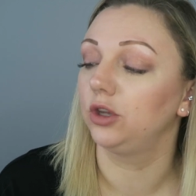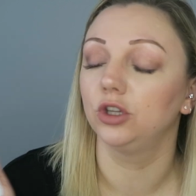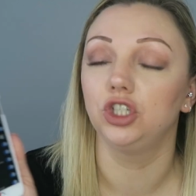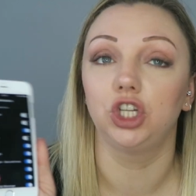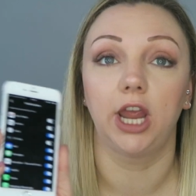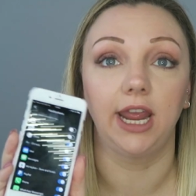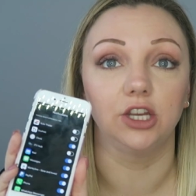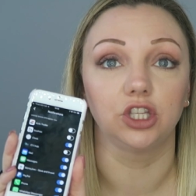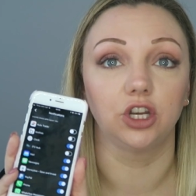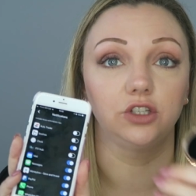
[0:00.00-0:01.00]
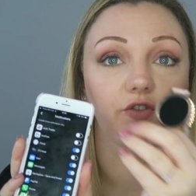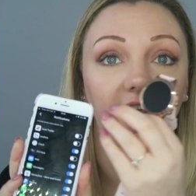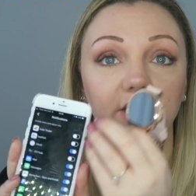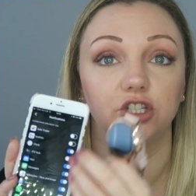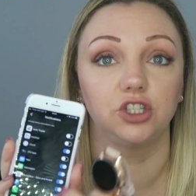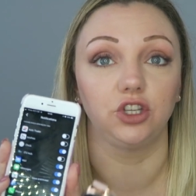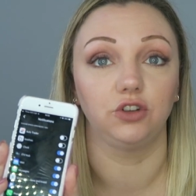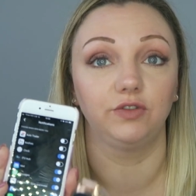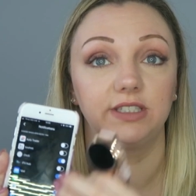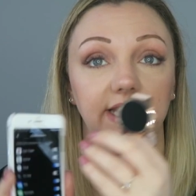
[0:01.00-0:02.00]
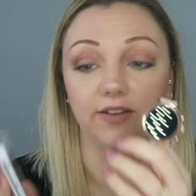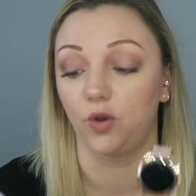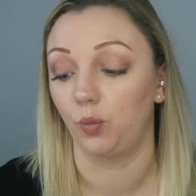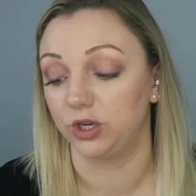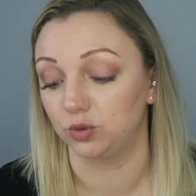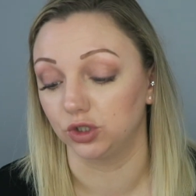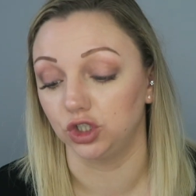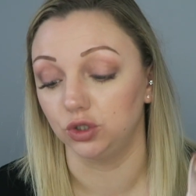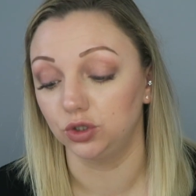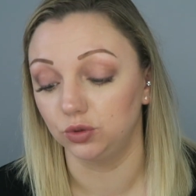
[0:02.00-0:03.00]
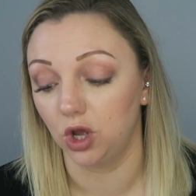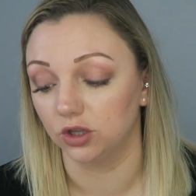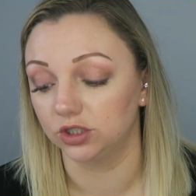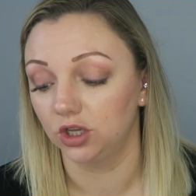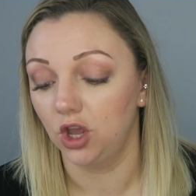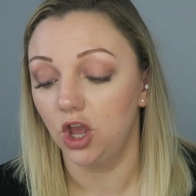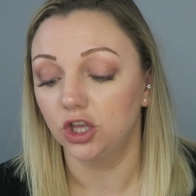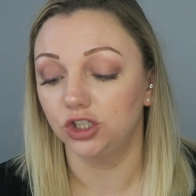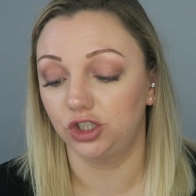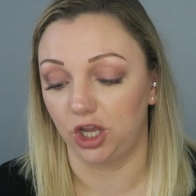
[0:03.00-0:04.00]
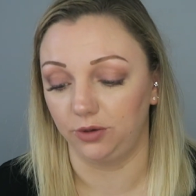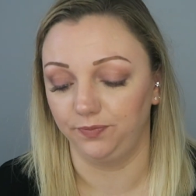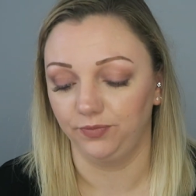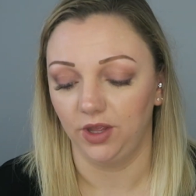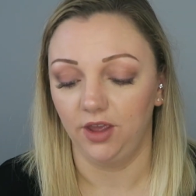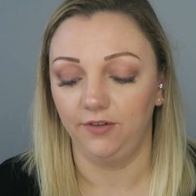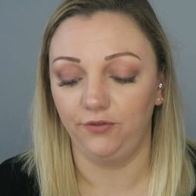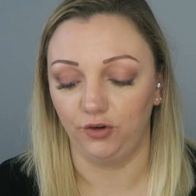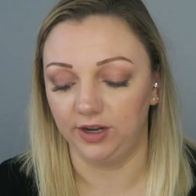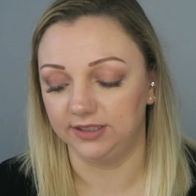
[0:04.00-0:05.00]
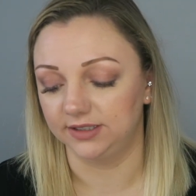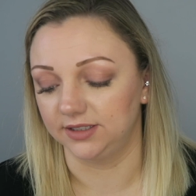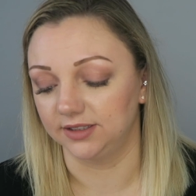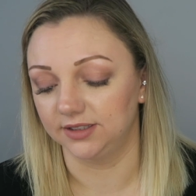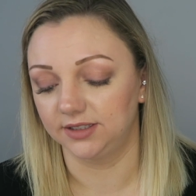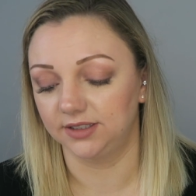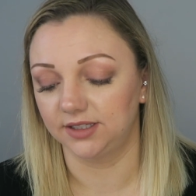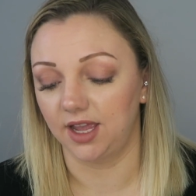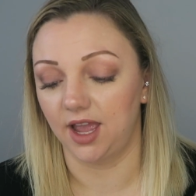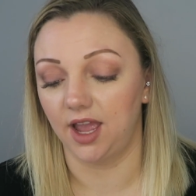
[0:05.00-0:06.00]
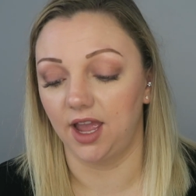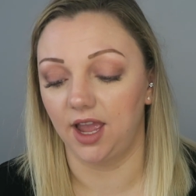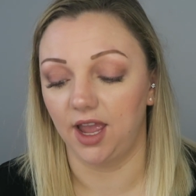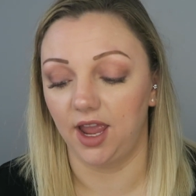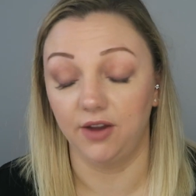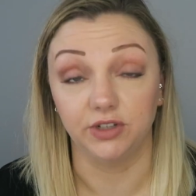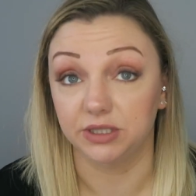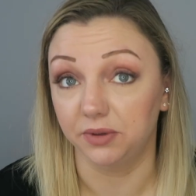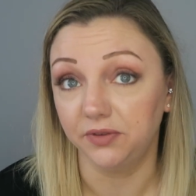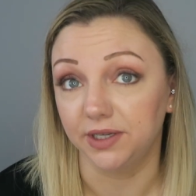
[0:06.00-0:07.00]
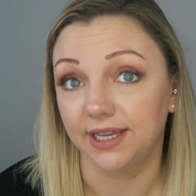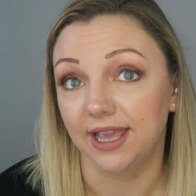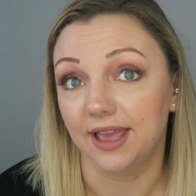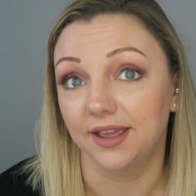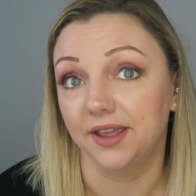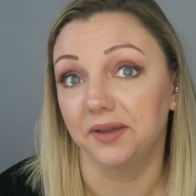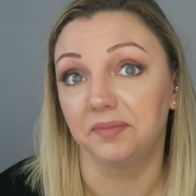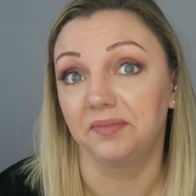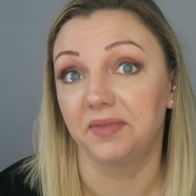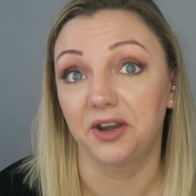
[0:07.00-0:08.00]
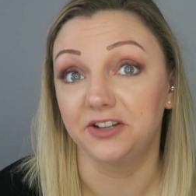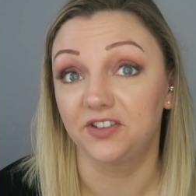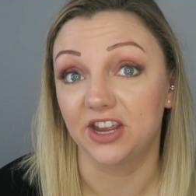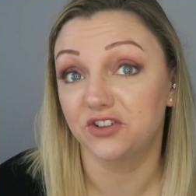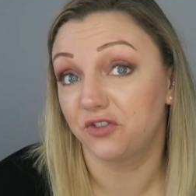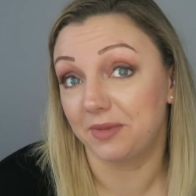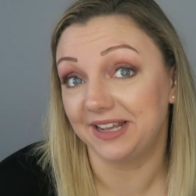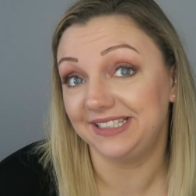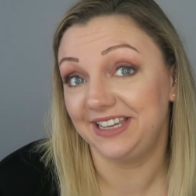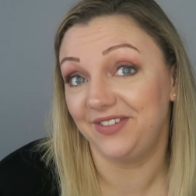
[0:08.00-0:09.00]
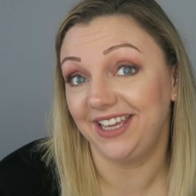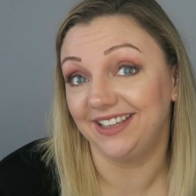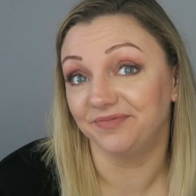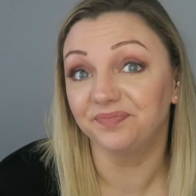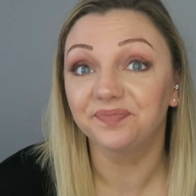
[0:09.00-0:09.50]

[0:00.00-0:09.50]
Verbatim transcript: and you can change the notifications that you receive and which ones you do not. So, for an instance, every so often I get um, a notification from ITV